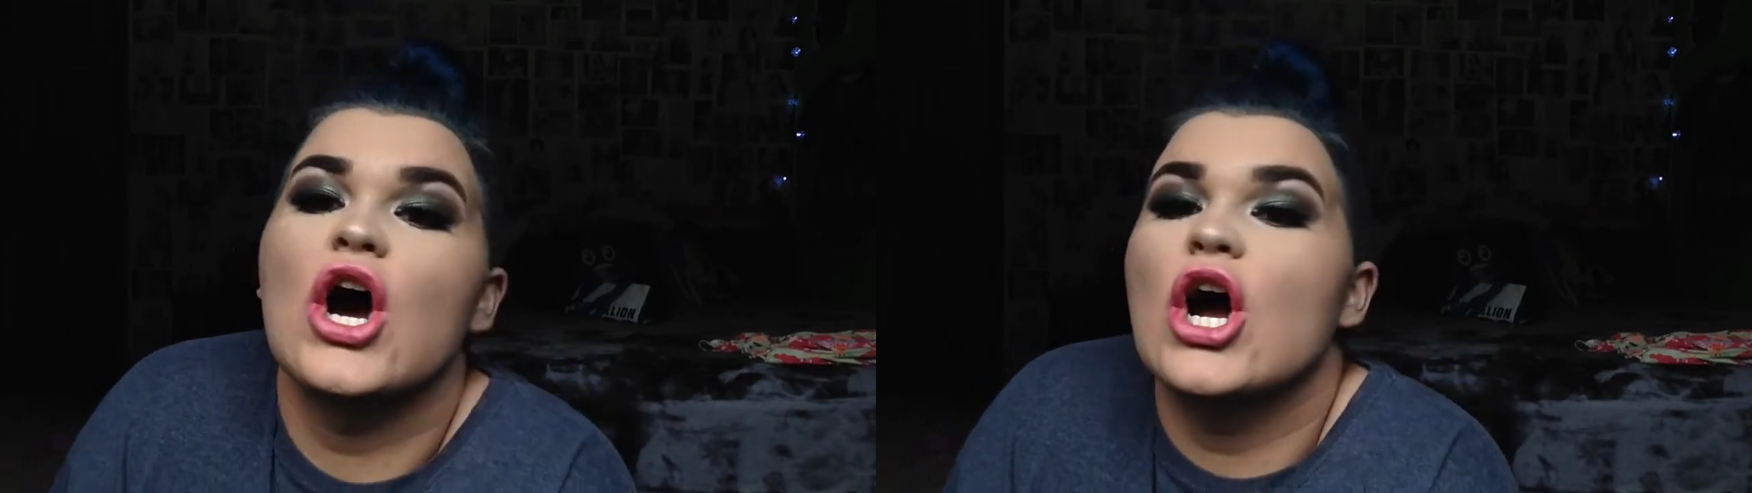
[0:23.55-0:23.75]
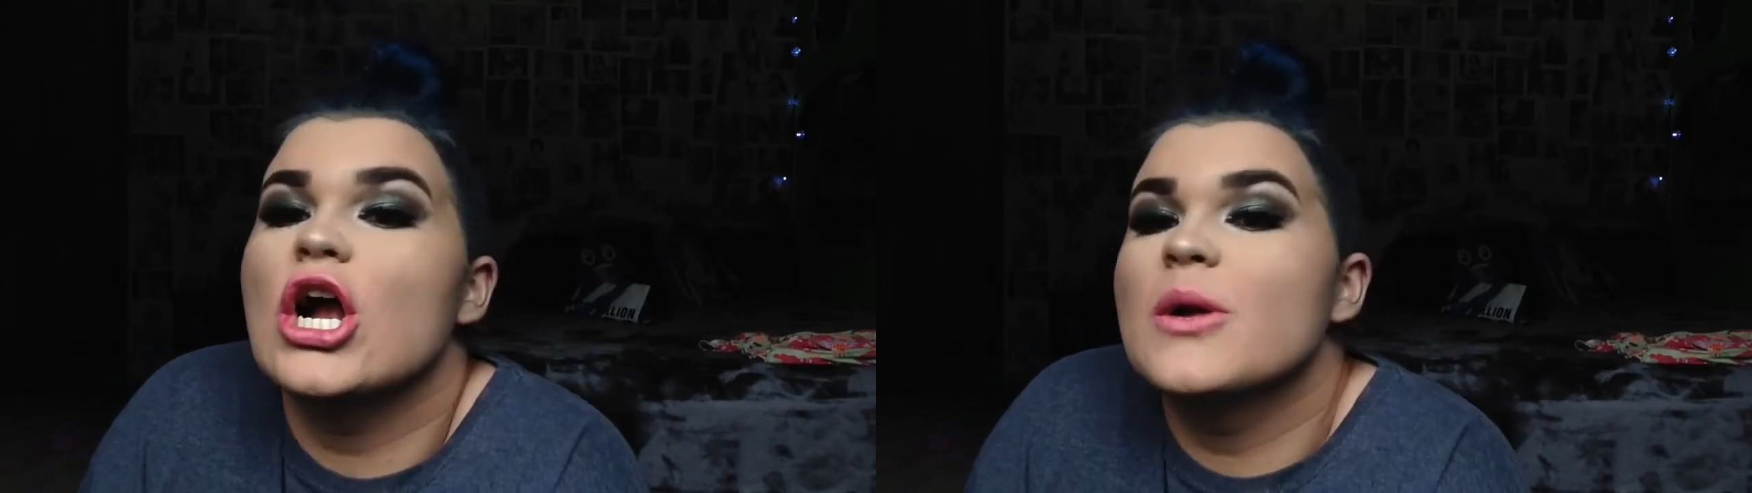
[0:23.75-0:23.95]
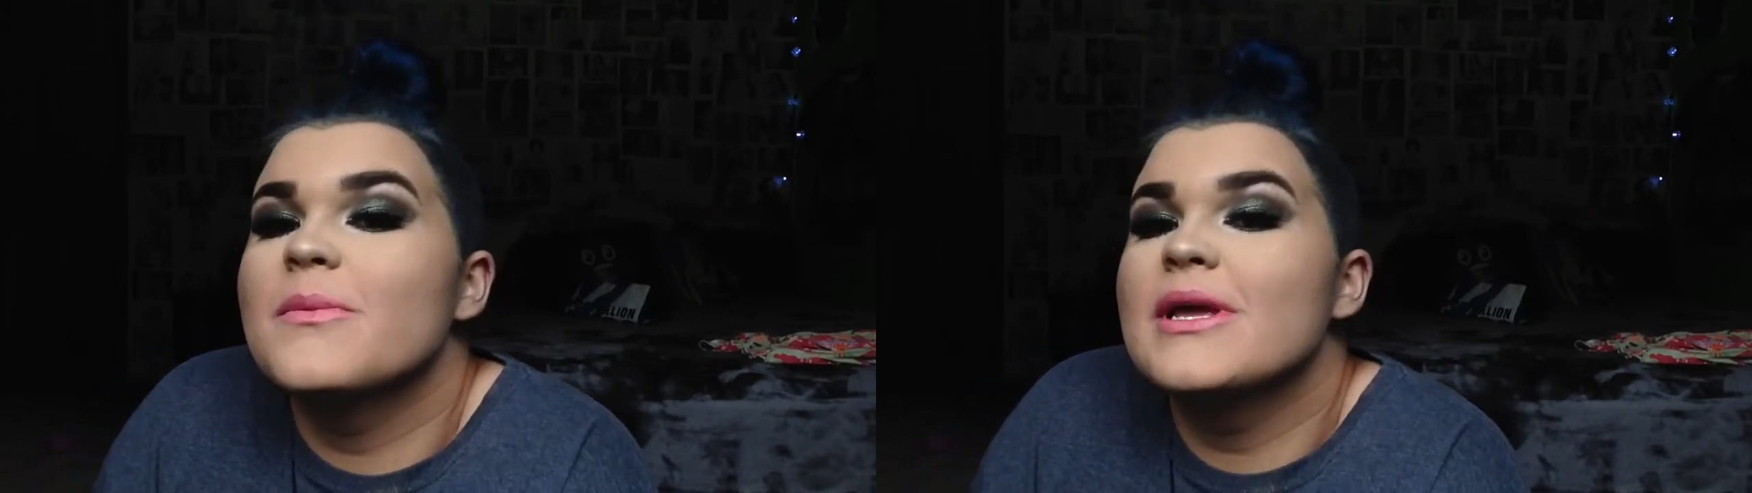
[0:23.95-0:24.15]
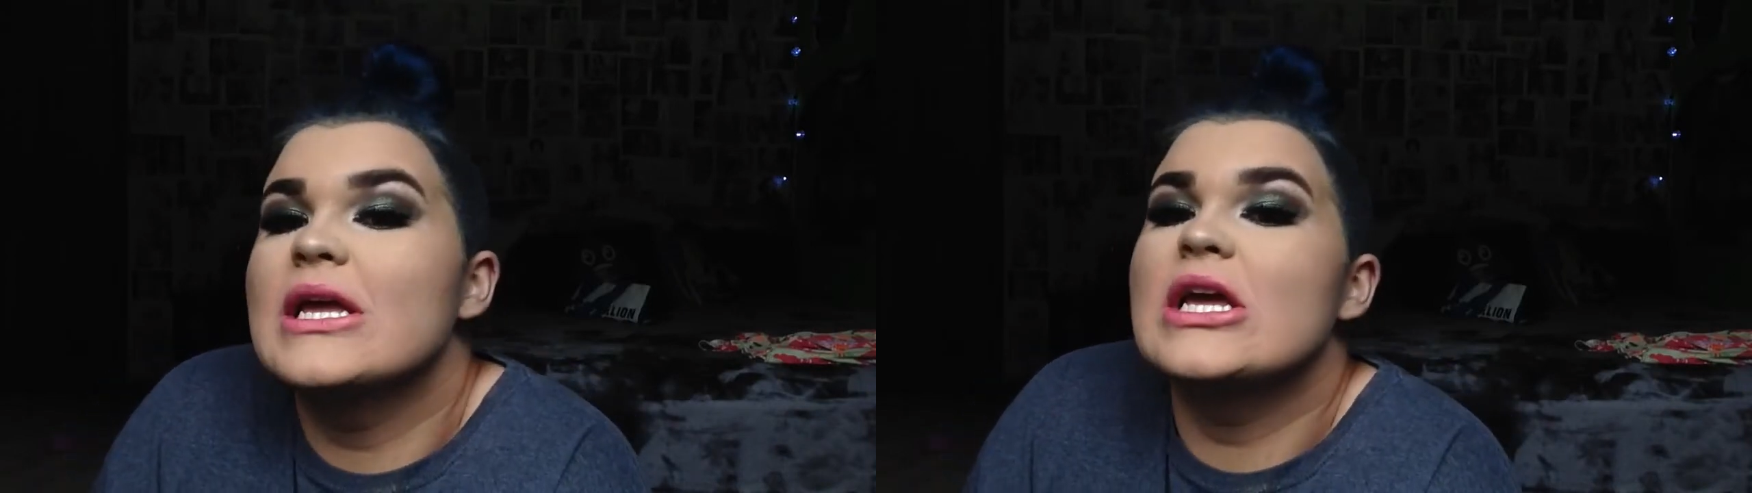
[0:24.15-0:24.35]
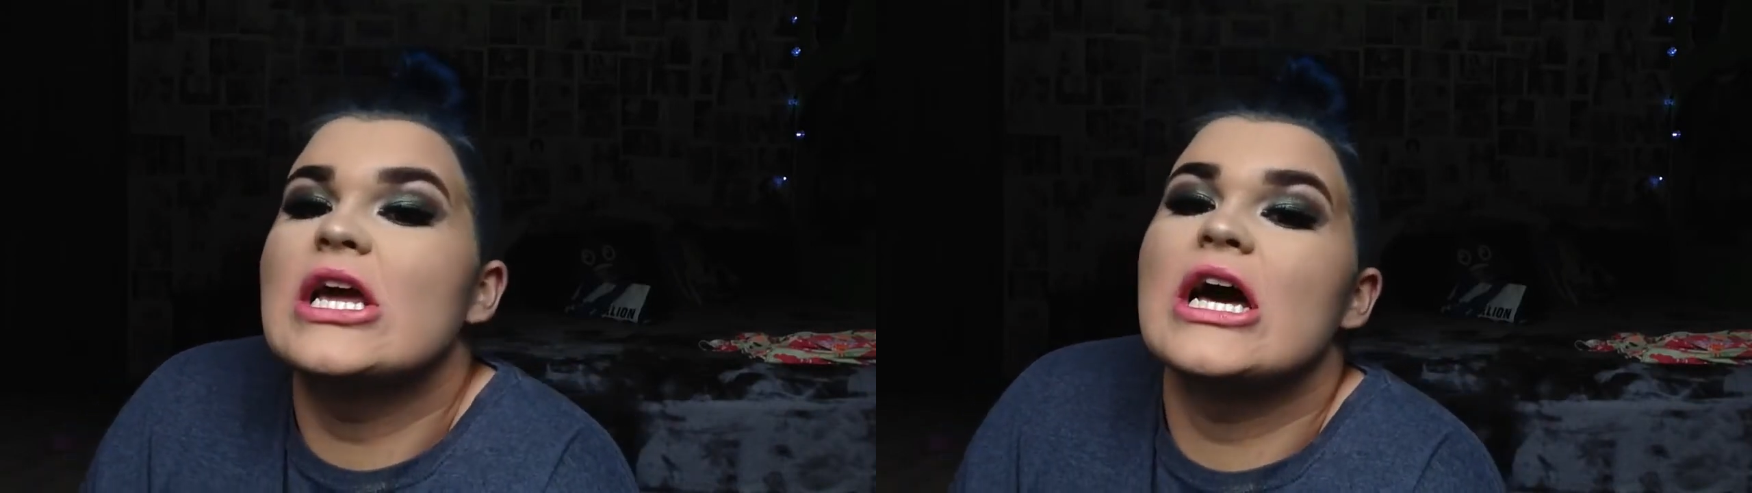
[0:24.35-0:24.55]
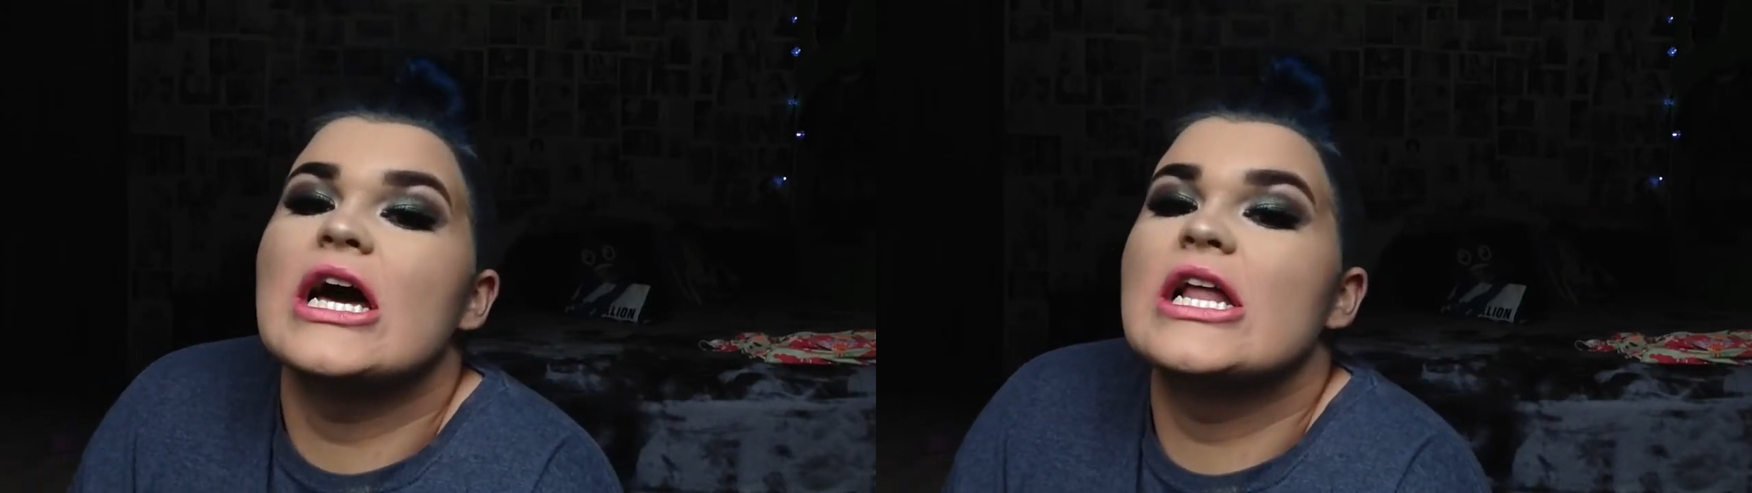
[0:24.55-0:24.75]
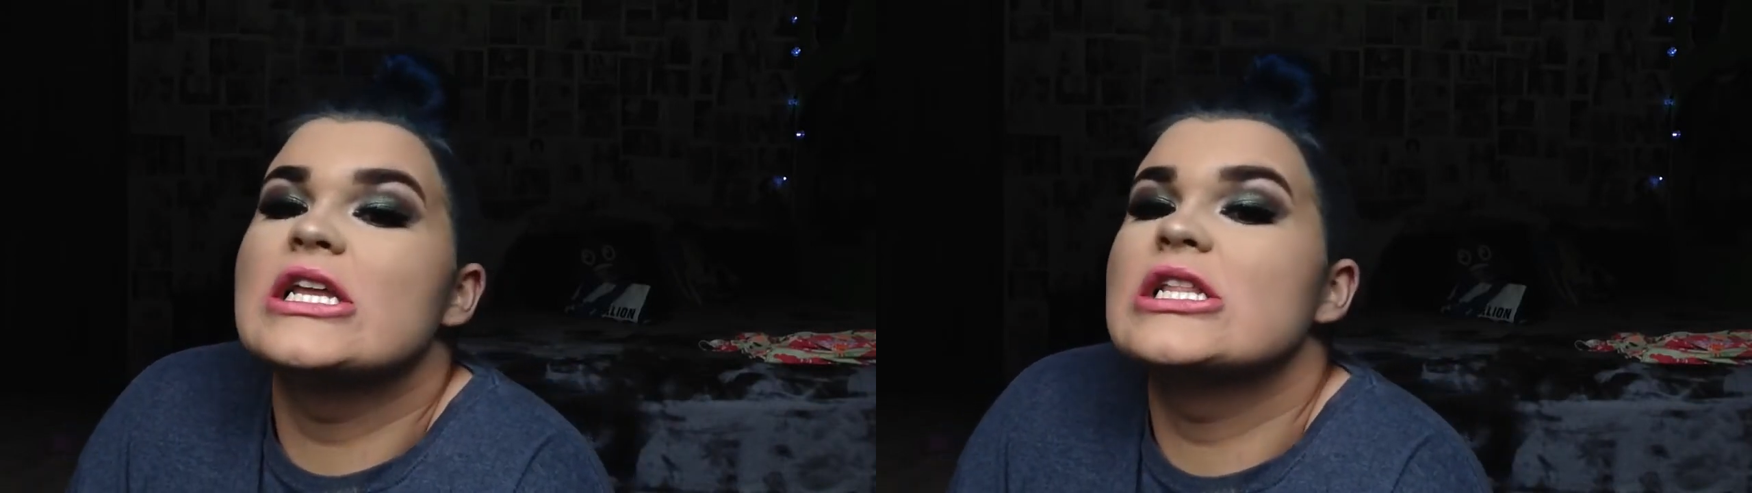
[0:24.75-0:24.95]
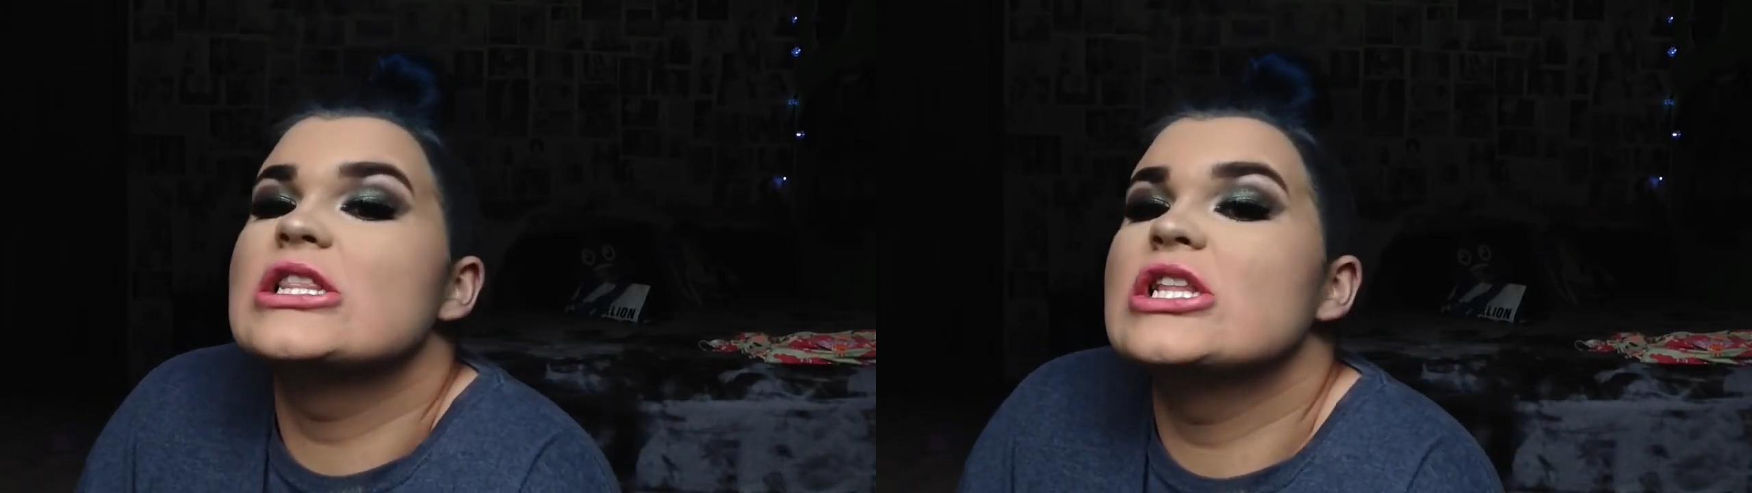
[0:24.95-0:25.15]
army
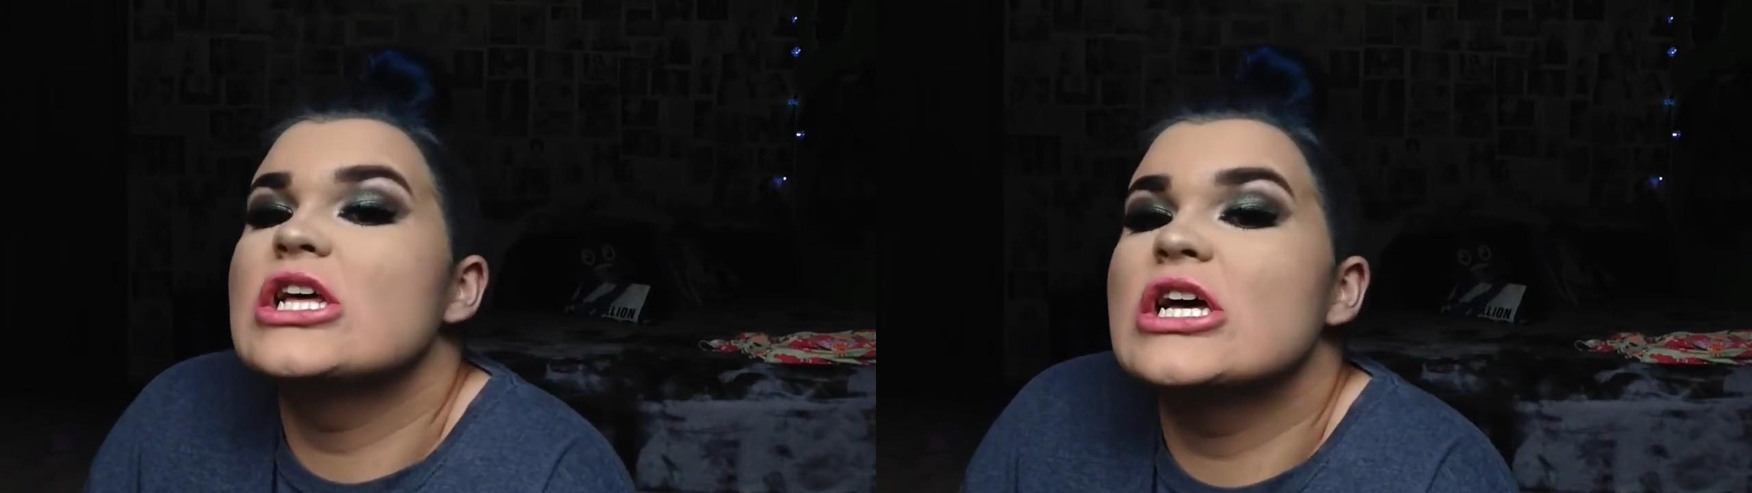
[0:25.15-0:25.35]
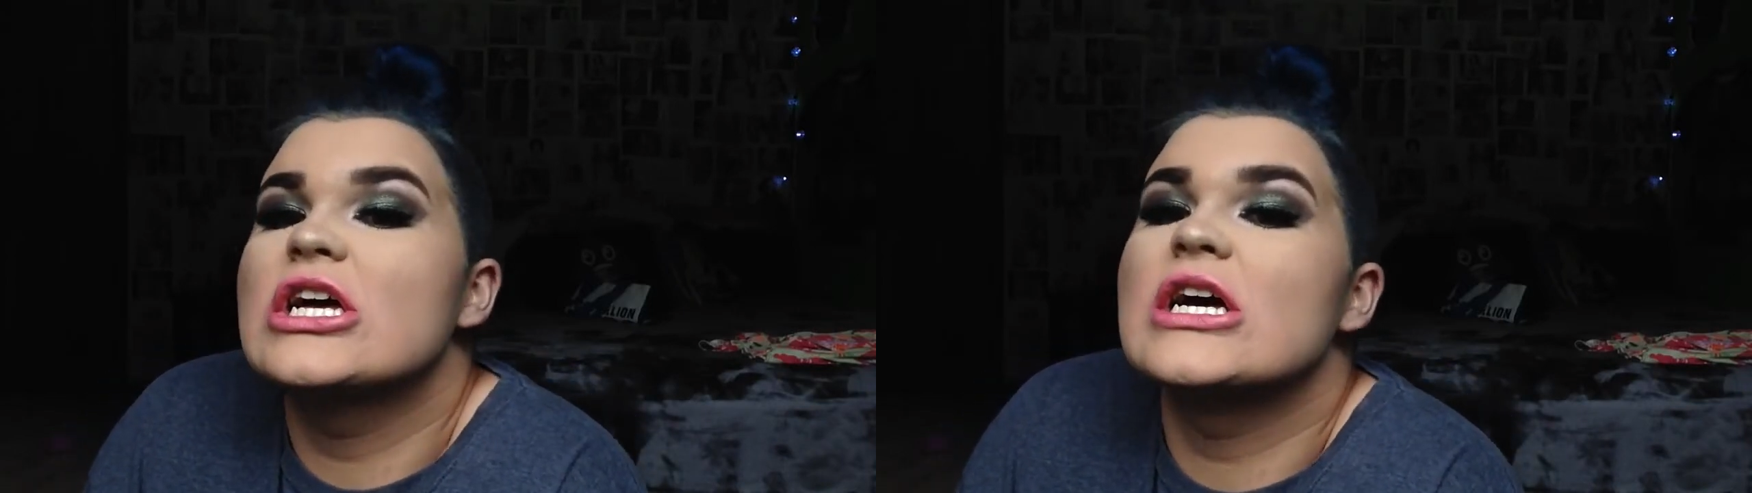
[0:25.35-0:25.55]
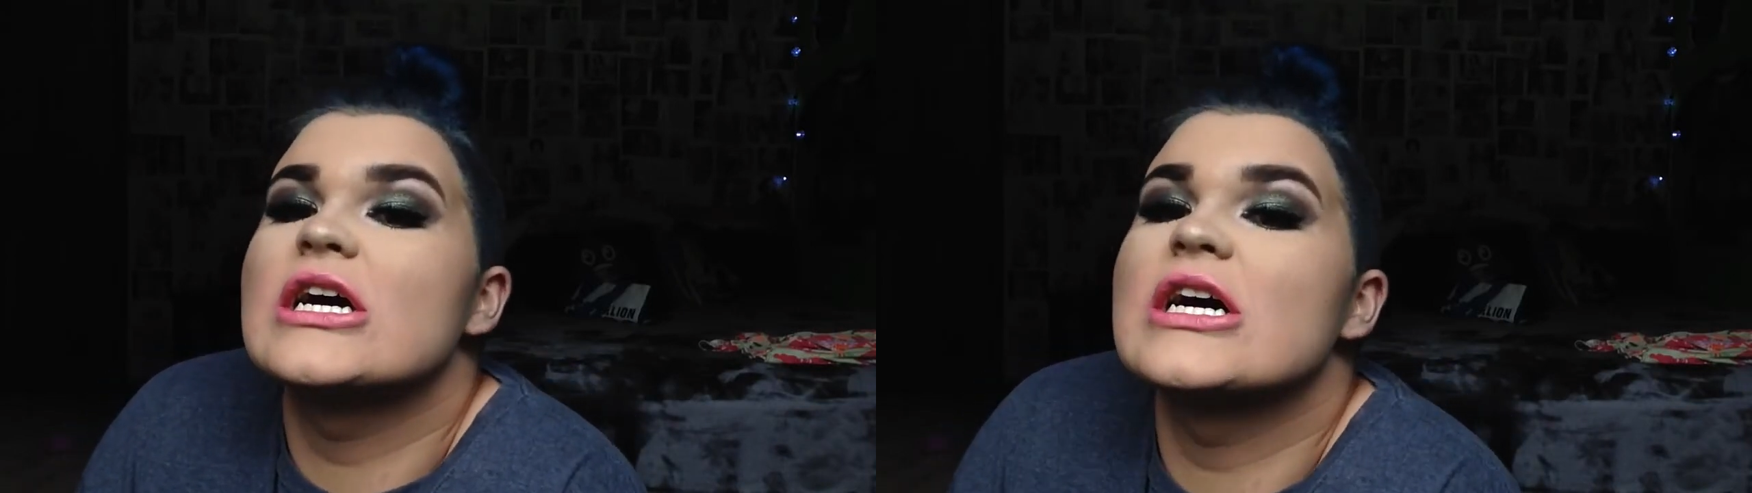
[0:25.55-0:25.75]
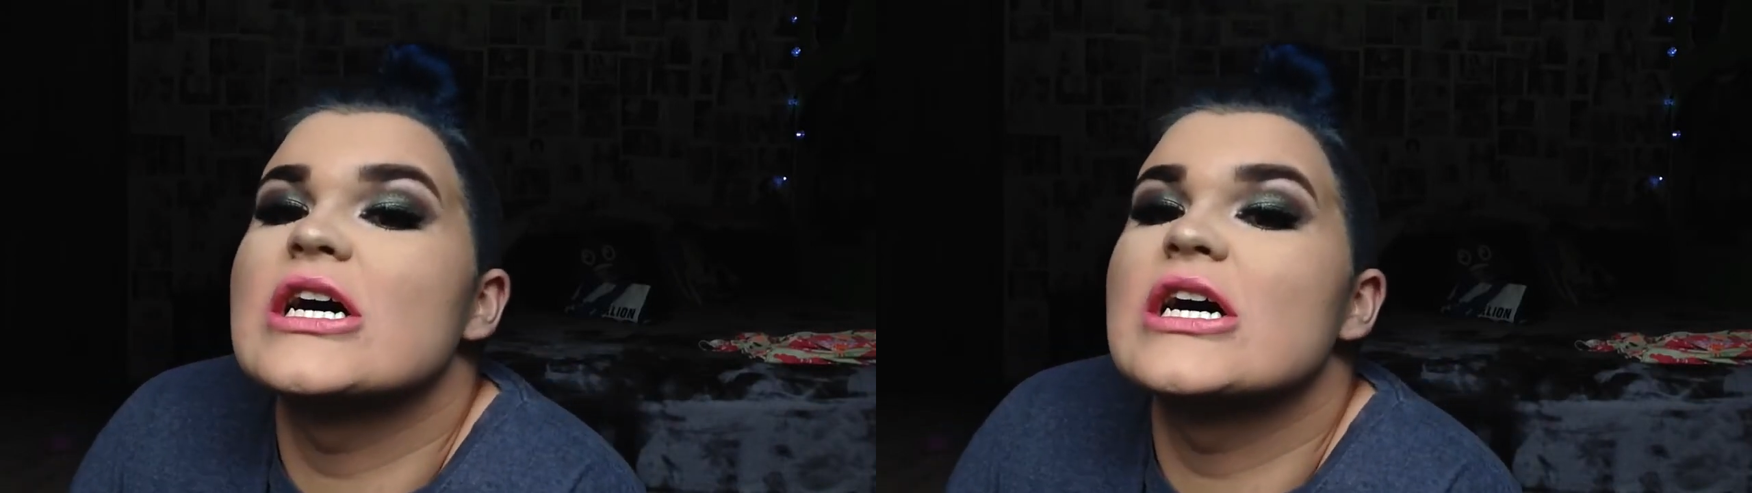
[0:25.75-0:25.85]
kind of look,